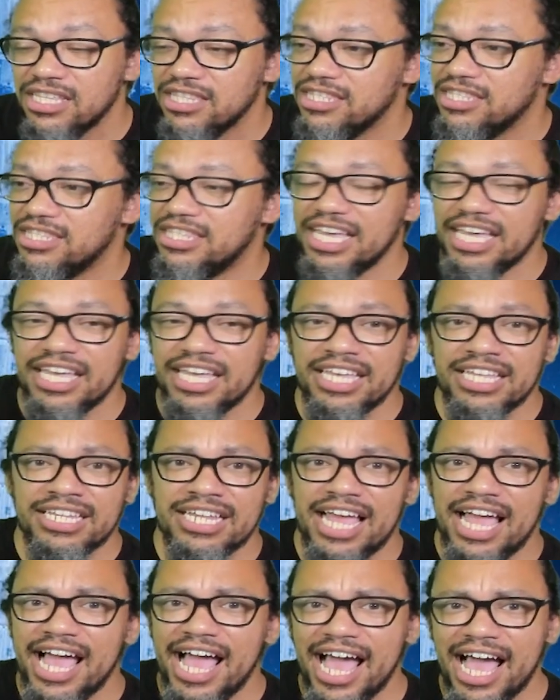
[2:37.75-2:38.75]
then
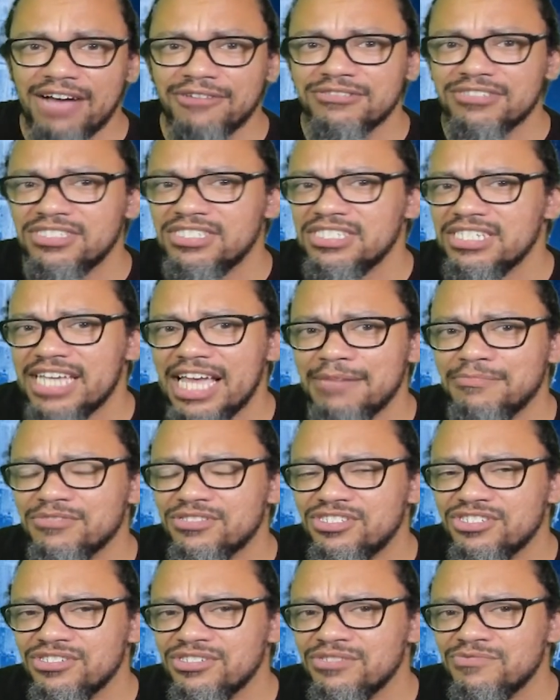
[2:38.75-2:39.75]
how is she able
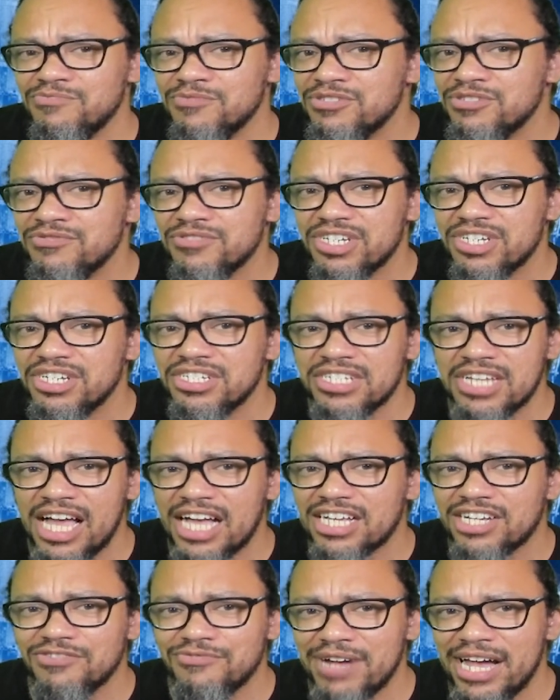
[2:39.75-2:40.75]
to wound her,
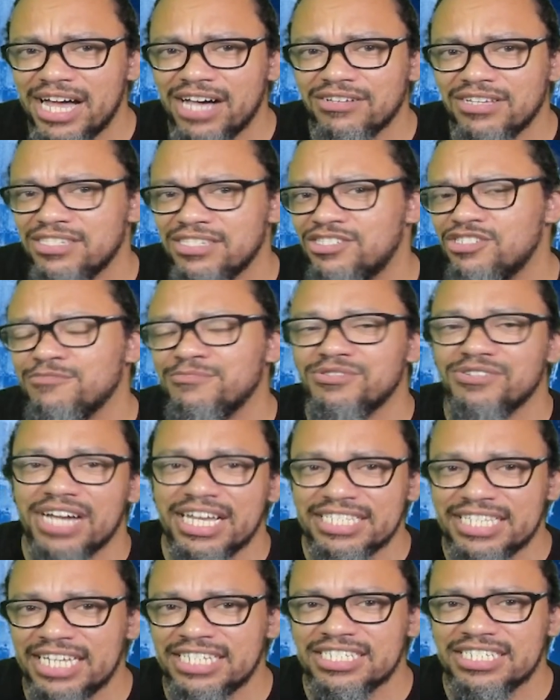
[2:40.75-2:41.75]
knock her out, assume her
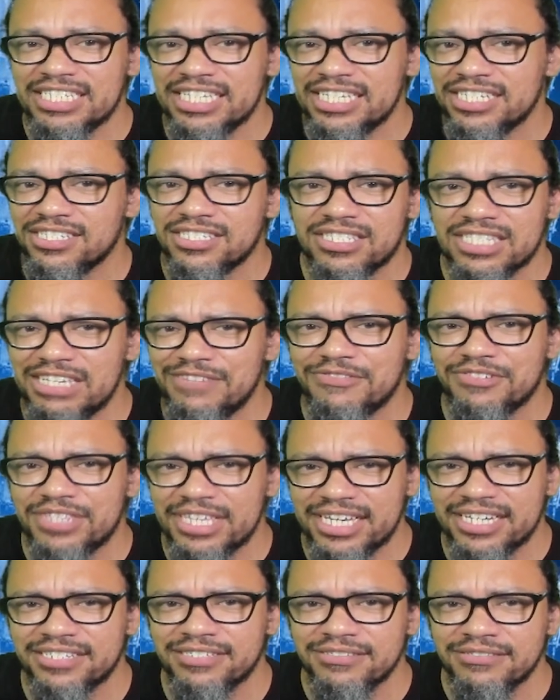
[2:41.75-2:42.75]
identity, and just leave her there?